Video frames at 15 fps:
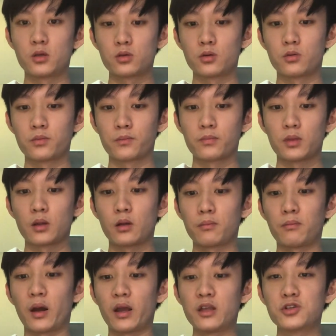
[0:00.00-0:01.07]
So
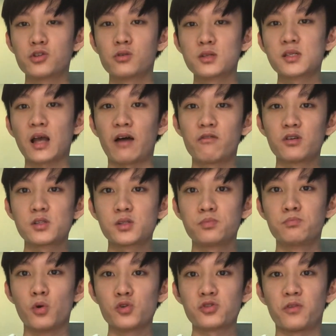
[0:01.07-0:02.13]
my insurance covers
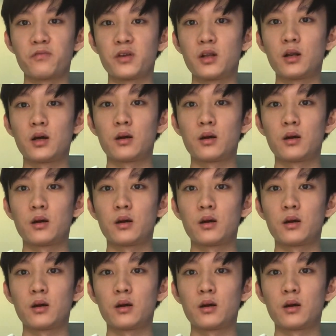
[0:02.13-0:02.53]
most of it,